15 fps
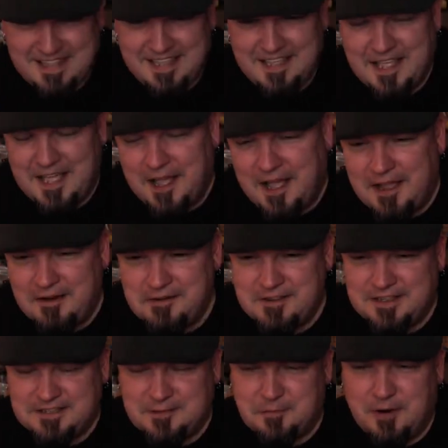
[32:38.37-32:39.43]
Yeah, I heard
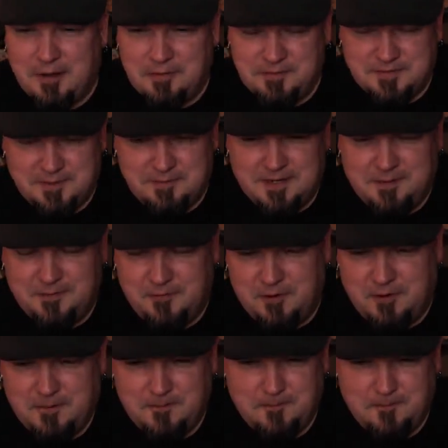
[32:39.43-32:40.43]
that's a problem sometimes for you.